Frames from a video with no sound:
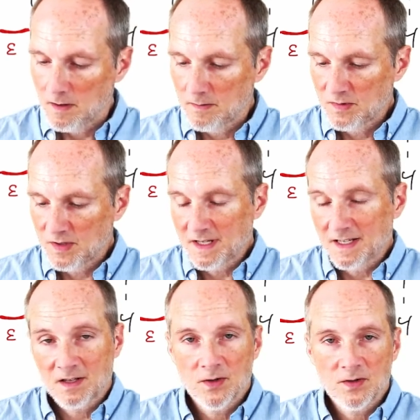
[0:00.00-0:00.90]
just gets
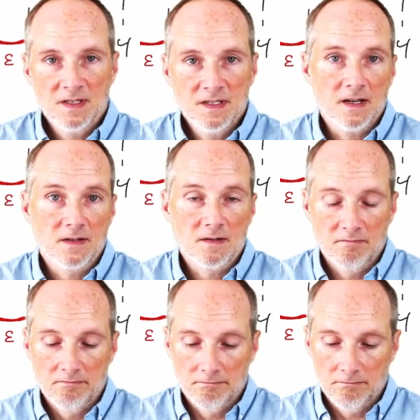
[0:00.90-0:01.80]
close to 6,
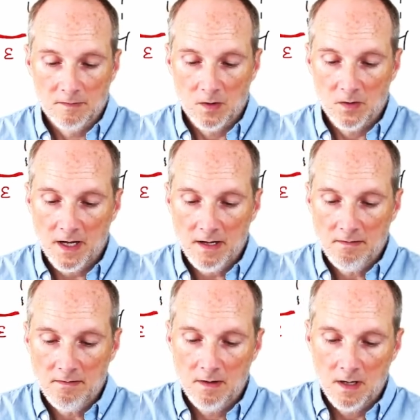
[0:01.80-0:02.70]
okay?
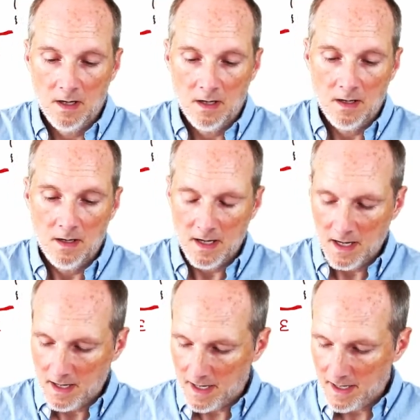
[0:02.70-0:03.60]

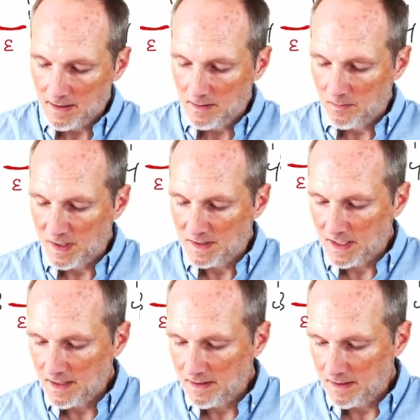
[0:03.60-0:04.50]
And we
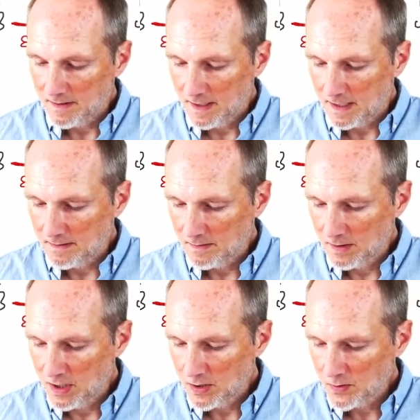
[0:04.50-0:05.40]
say that it
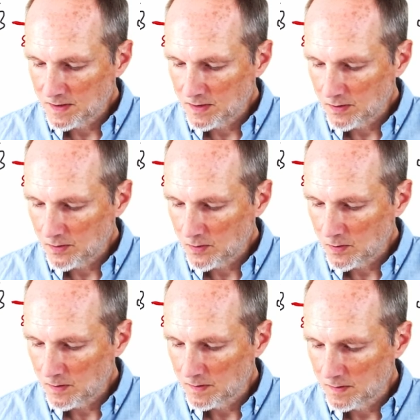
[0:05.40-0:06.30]
goes to
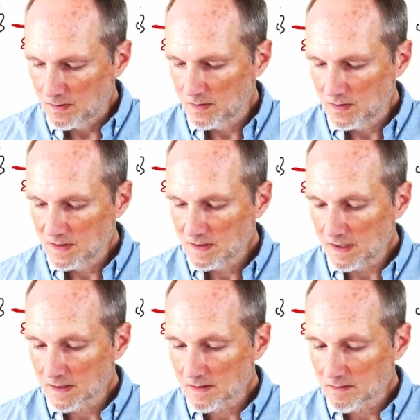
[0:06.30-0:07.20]

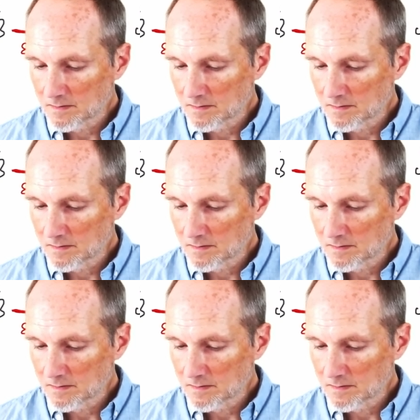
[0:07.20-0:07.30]
6.